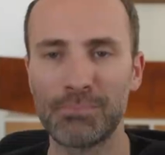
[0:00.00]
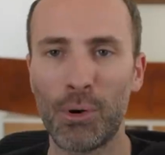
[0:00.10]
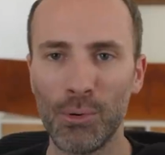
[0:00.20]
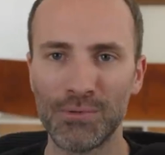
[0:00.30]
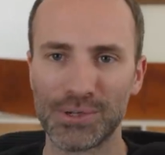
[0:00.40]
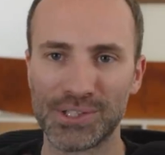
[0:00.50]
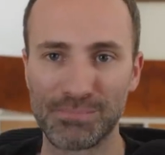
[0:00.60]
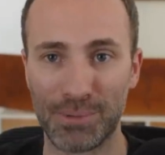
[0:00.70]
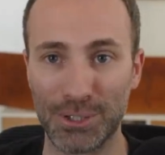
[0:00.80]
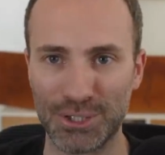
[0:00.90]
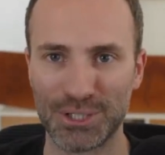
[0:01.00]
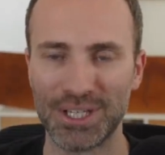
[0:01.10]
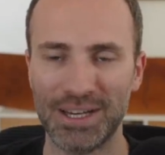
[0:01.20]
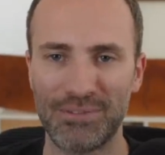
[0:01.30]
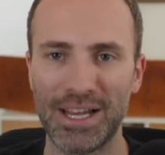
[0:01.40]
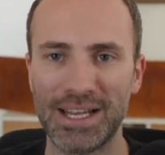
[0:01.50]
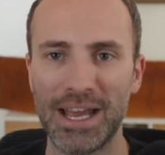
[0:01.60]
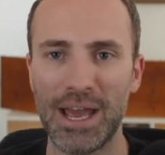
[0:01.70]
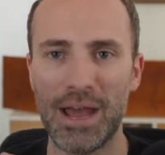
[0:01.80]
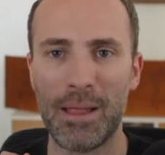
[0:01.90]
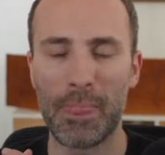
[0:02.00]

it's like pull versus push, right?